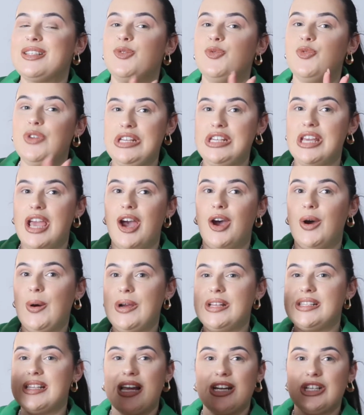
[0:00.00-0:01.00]
video
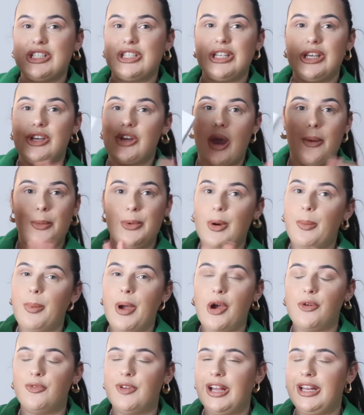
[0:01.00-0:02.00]
is actually going up
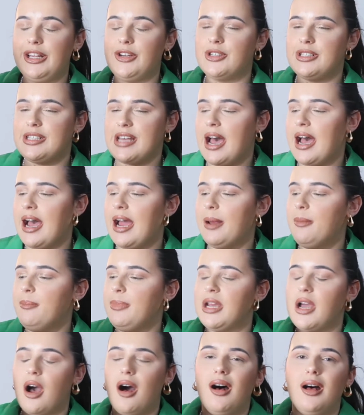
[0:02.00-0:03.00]
at a really good time
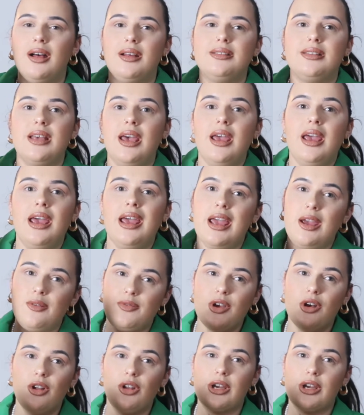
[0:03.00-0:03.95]
because if you're